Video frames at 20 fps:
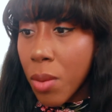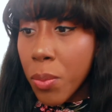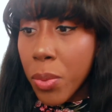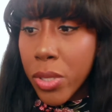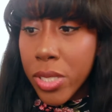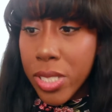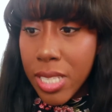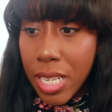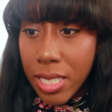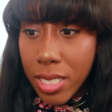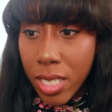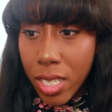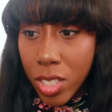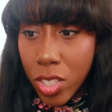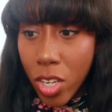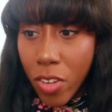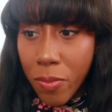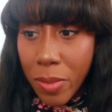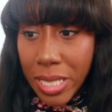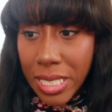
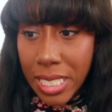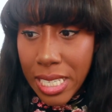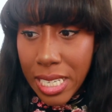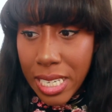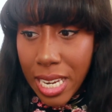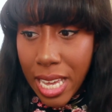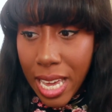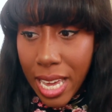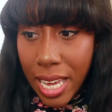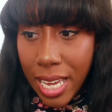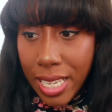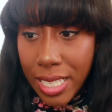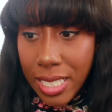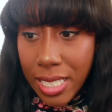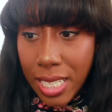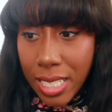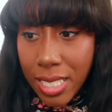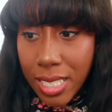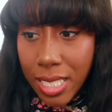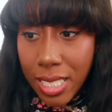percentage of my DNA is
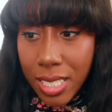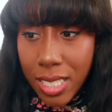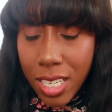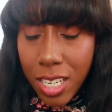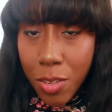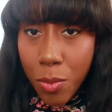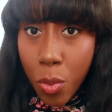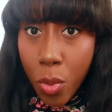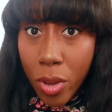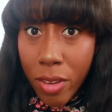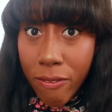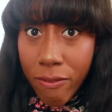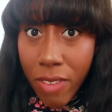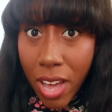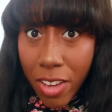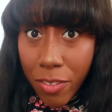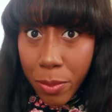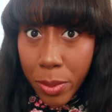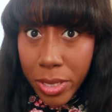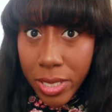
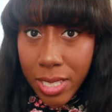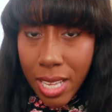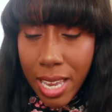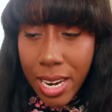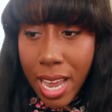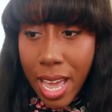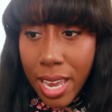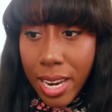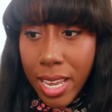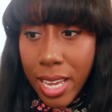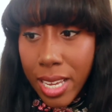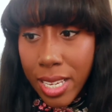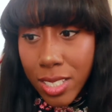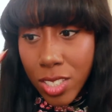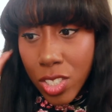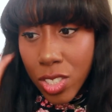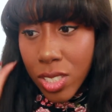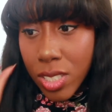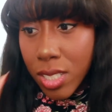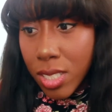16.5% and
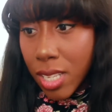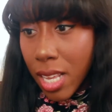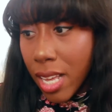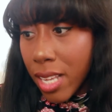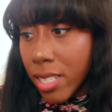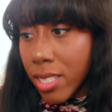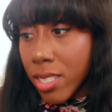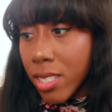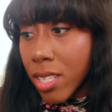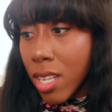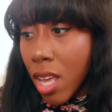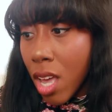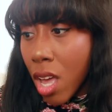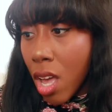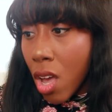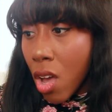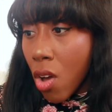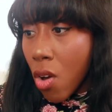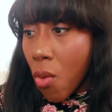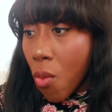it says
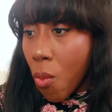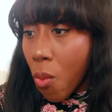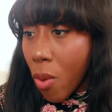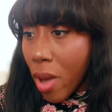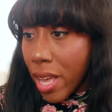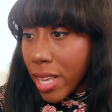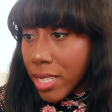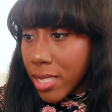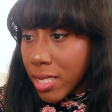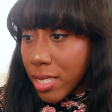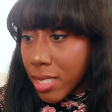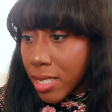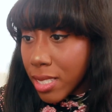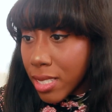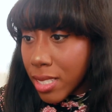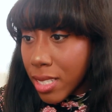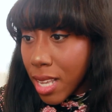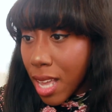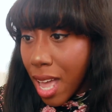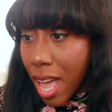
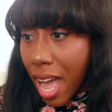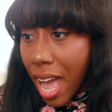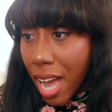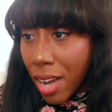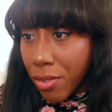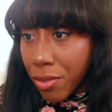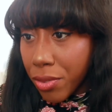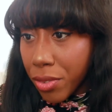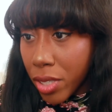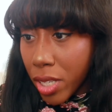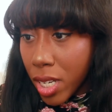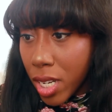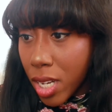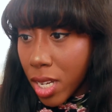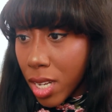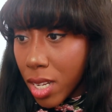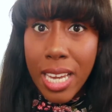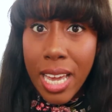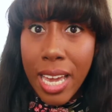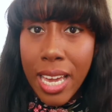West
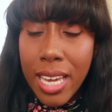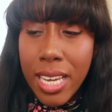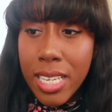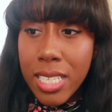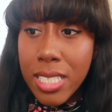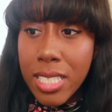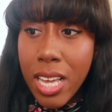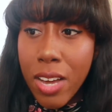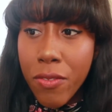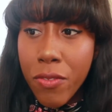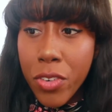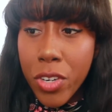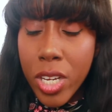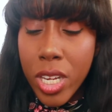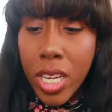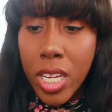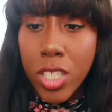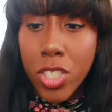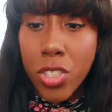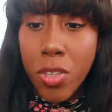Africa. Okay, is that for
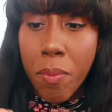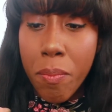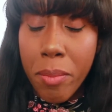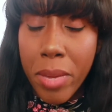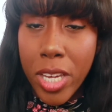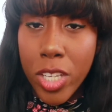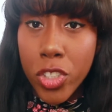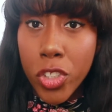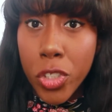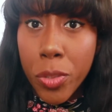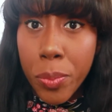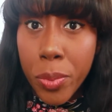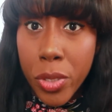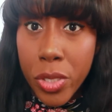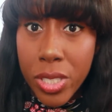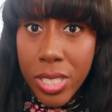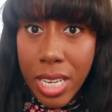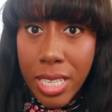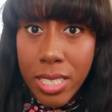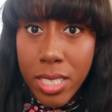each major
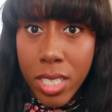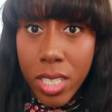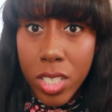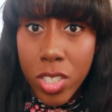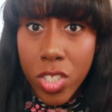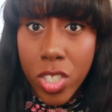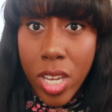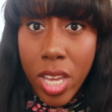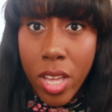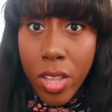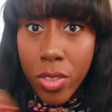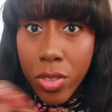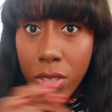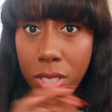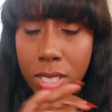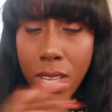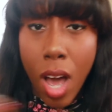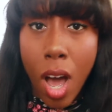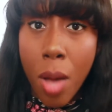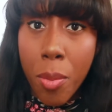percentage the
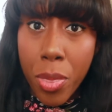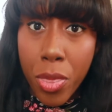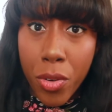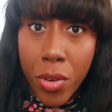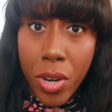top